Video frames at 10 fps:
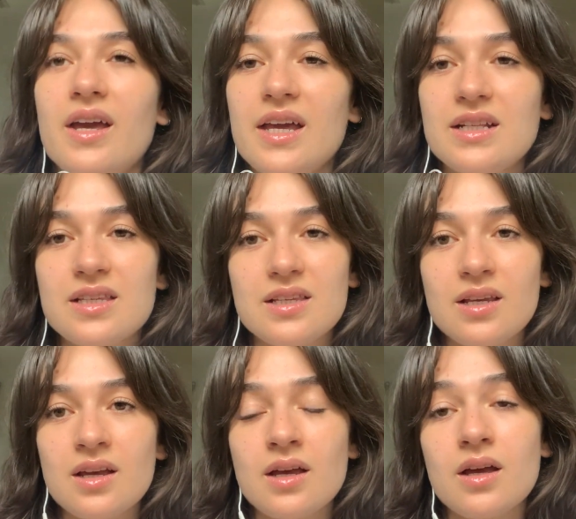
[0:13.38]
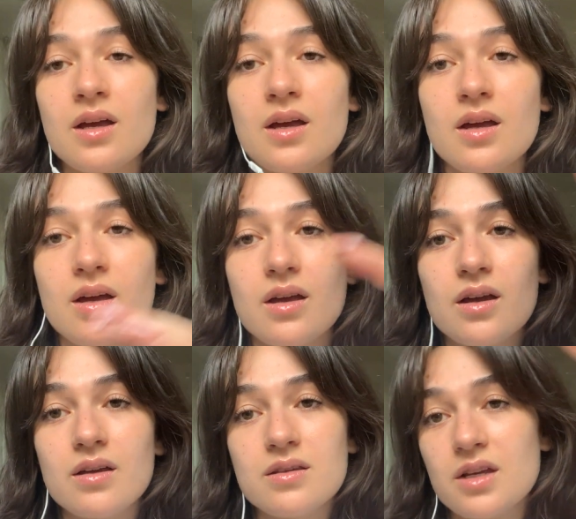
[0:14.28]
It's
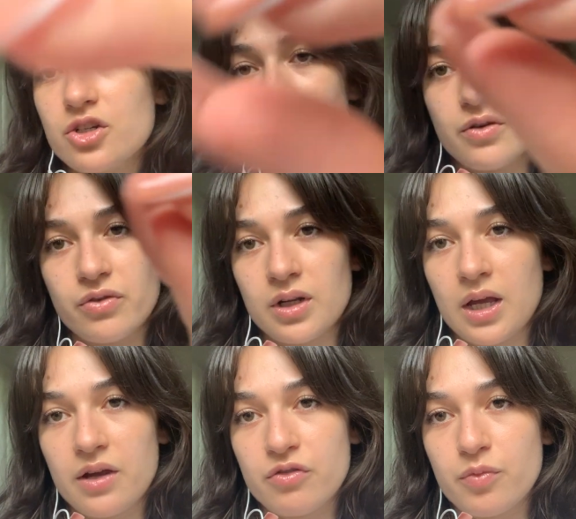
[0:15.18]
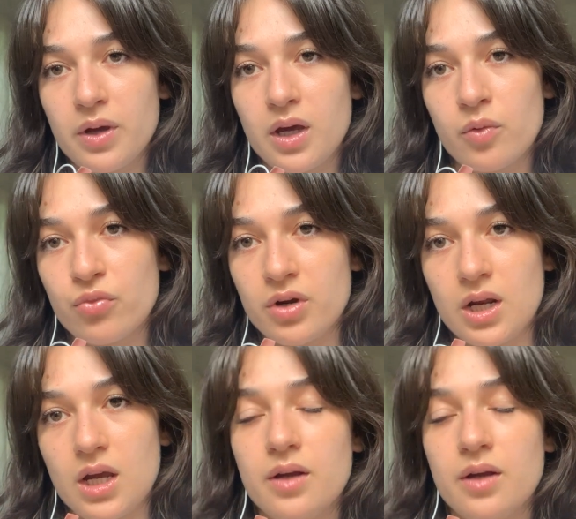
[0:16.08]
such a different life being pretty.